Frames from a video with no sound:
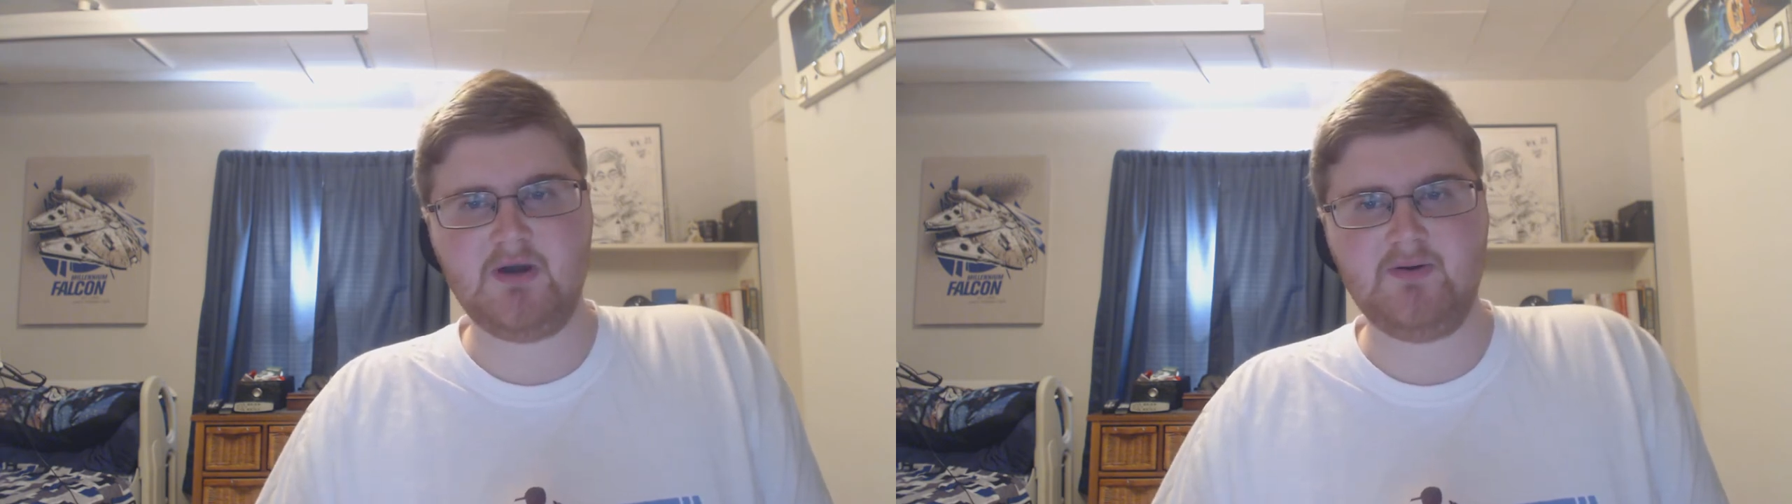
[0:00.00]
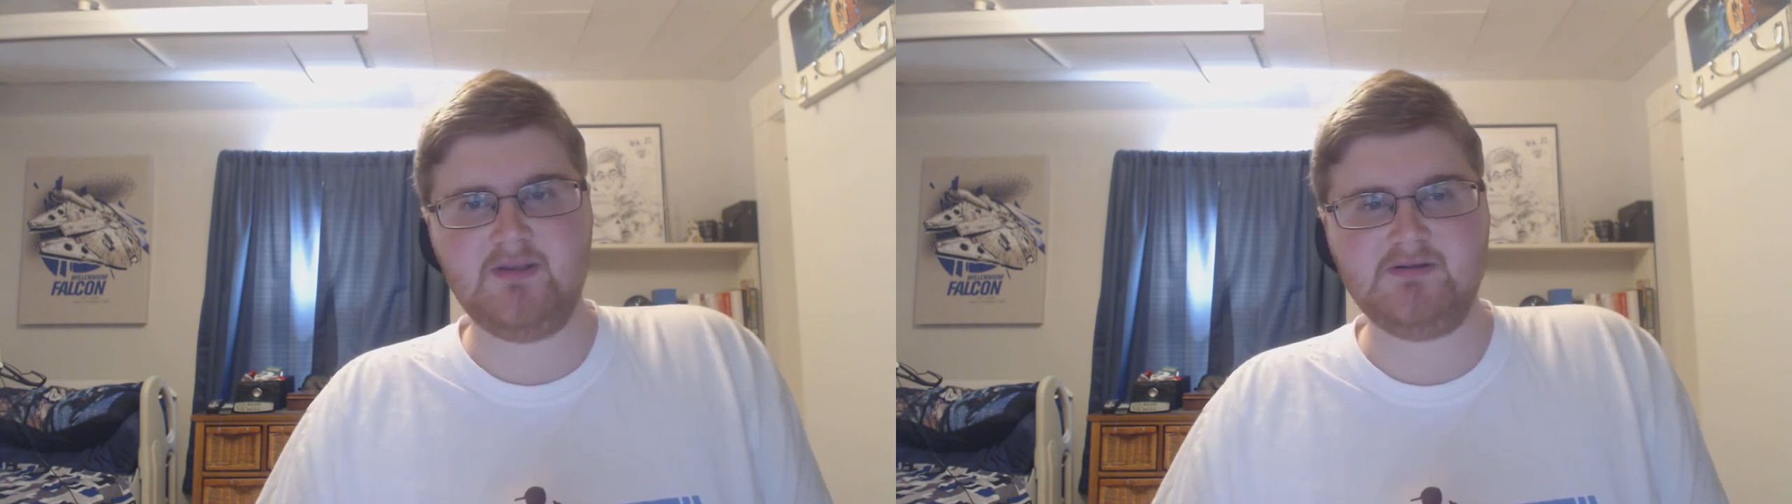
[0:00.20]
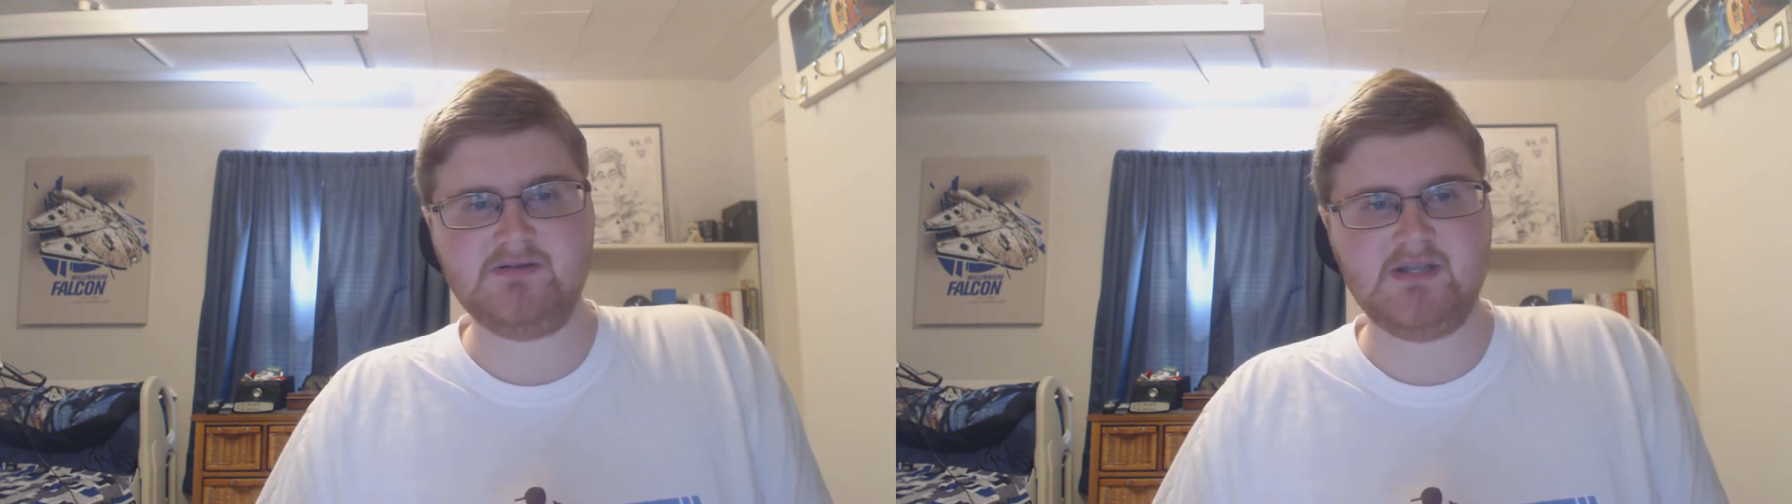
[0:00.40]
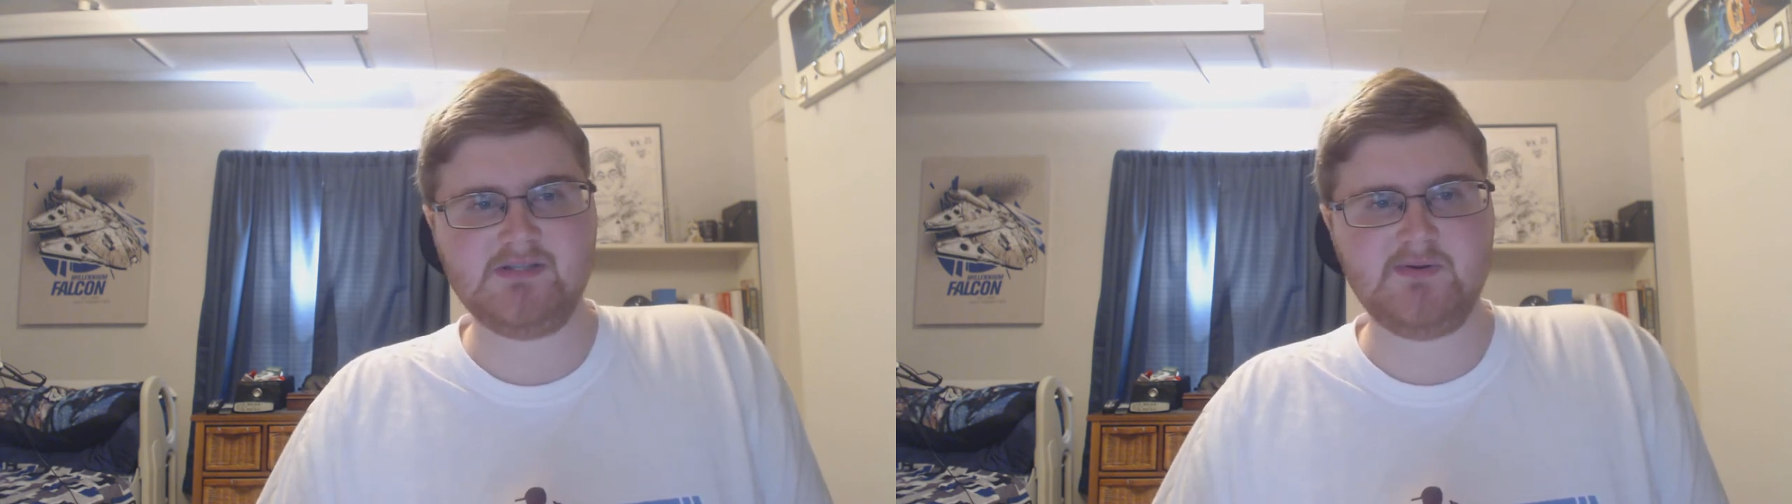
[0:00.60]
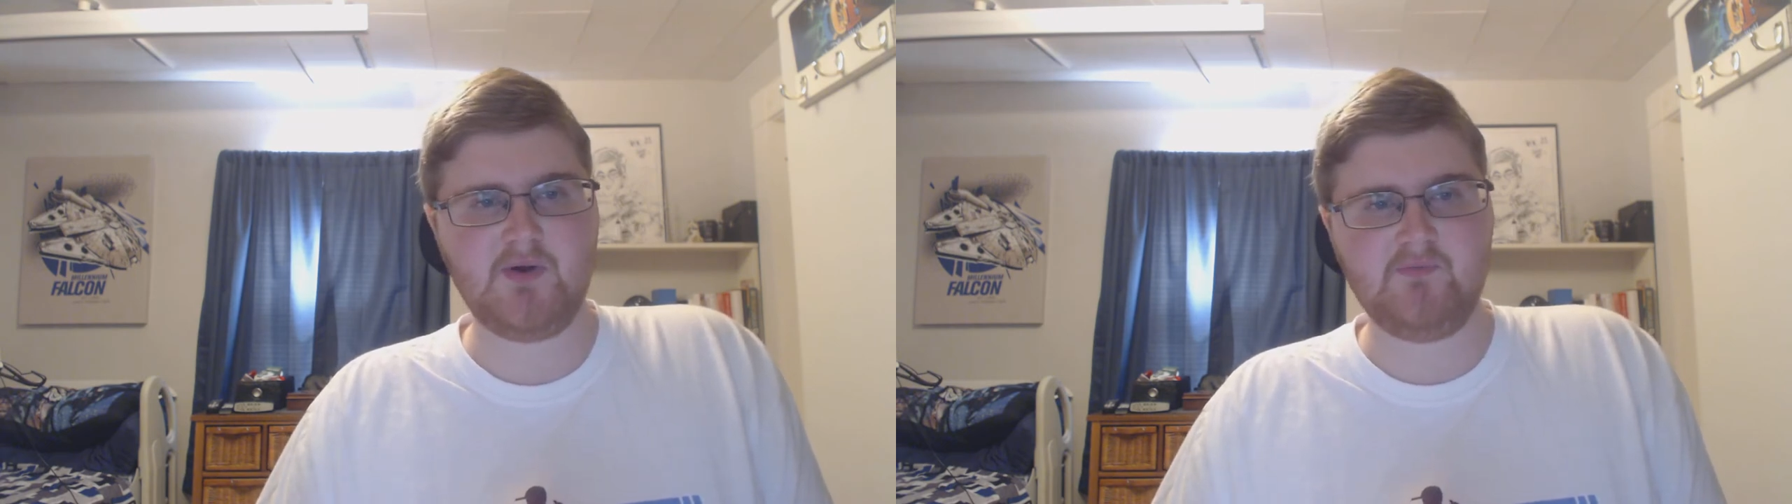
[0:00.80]
to go into
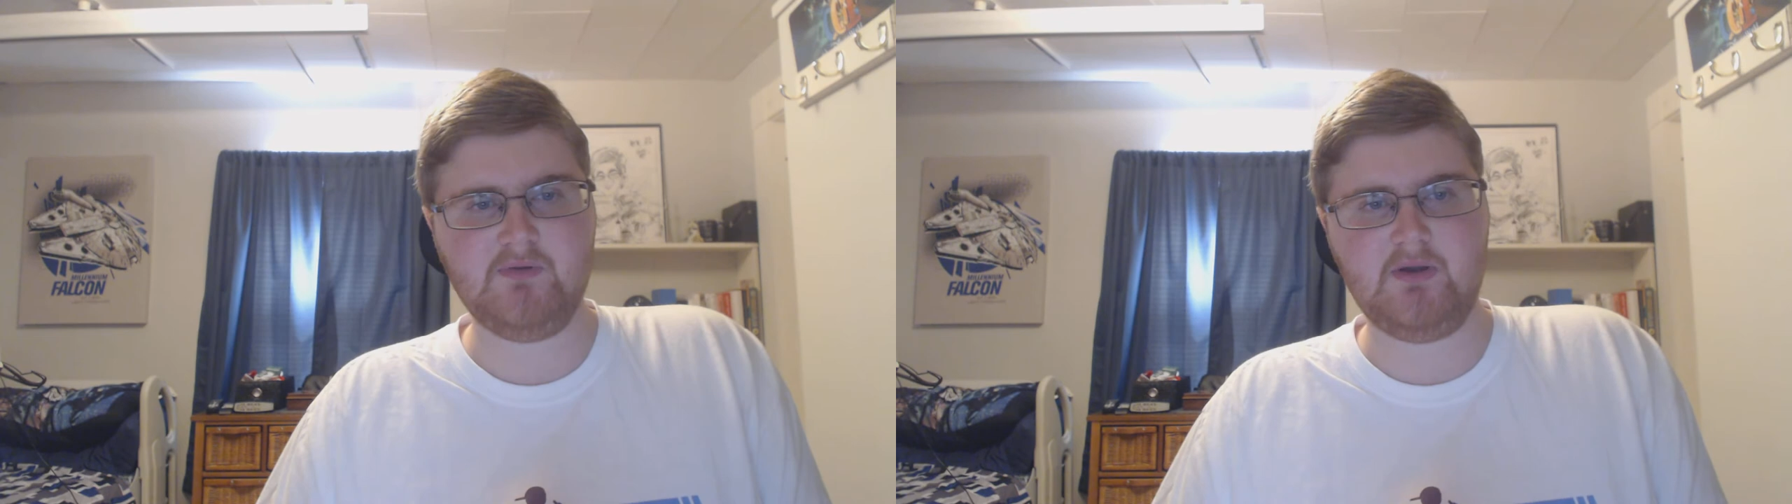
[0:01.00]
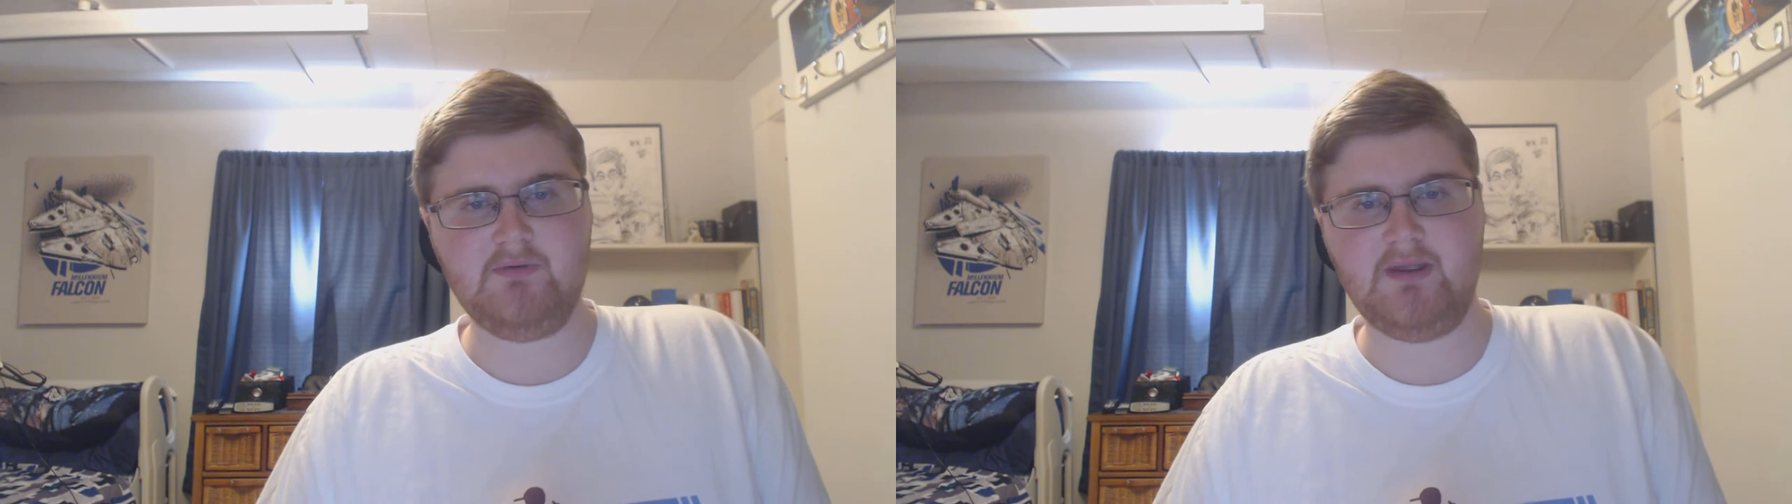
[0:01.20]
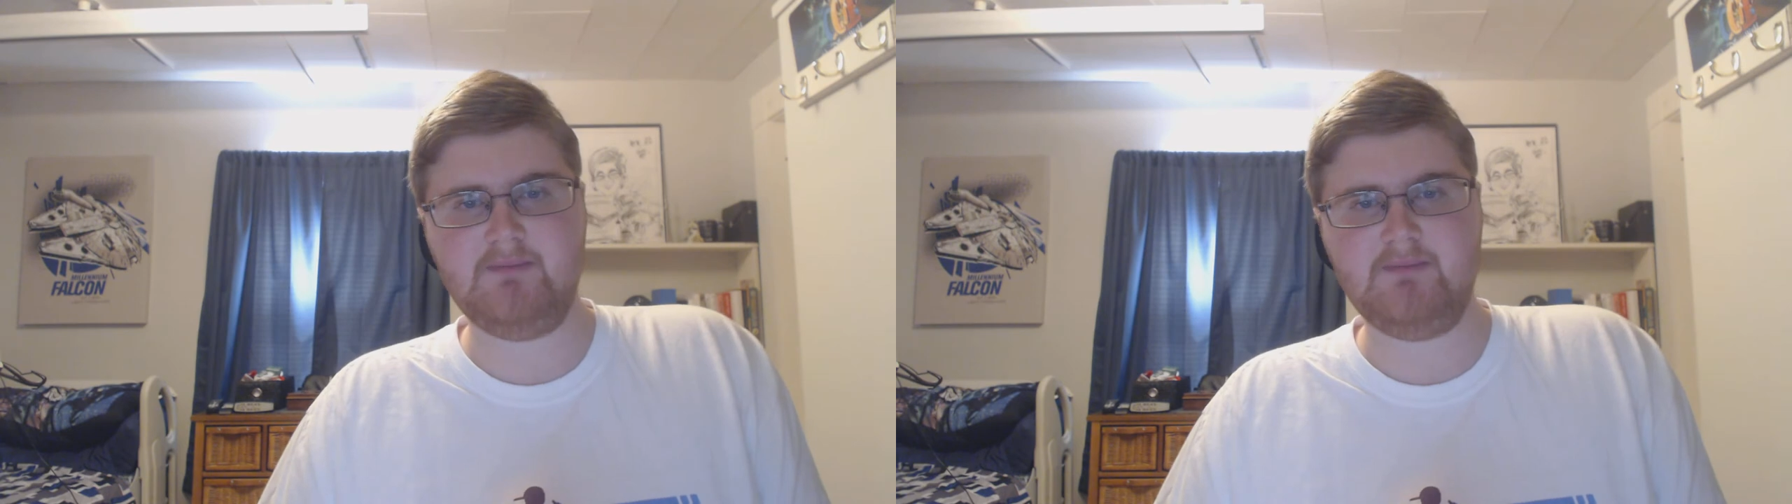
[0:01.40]
sensory overload.